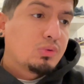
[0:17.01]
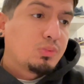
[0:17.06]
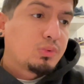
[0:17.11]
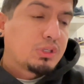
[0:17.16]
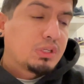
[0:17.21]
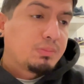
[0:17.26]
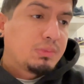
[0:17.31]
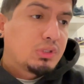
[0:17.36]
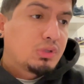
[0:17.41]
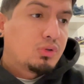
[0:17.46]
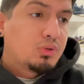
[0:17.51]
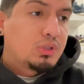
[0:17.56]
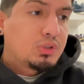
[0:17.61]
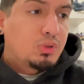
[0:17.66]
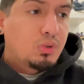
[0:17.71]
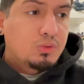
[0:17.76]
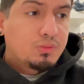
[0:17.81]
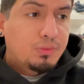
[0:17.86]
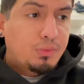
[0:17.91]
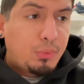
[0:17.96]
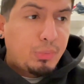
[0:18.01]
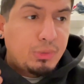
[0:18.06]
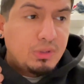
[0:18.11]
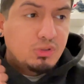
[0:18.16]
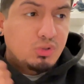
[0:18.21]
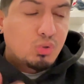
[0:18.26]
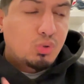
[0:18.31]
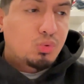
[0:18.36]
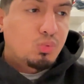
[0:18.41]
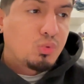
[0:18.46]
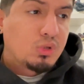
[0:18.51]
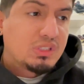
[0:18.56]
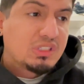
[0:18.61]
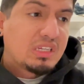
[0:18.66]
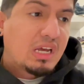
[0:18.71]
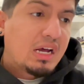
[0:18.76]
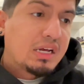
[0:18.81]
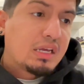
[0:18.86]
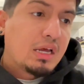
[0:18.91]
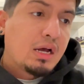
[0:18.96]
We're going to be going over the Jordan 1
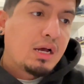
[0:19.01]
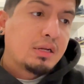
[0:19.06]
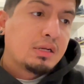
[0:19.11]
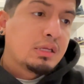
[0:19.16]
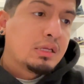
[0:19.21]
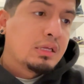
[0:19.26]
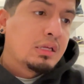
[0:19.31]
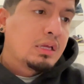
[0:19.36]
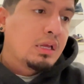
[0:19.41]
Zion,